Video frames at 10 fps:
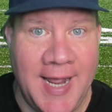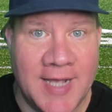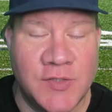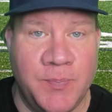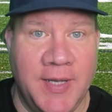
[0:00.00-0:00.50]

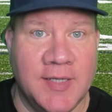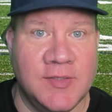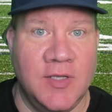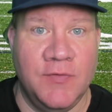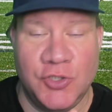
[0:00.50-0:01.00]

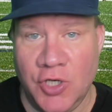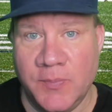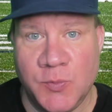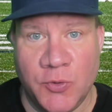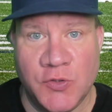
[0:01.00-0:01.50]
aspects of a
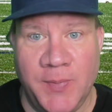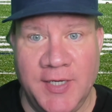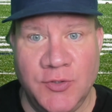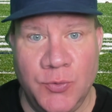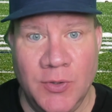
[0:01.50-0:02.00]
sharp sports
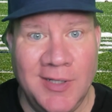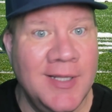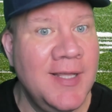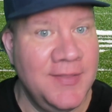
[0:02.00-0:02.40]
betting tool,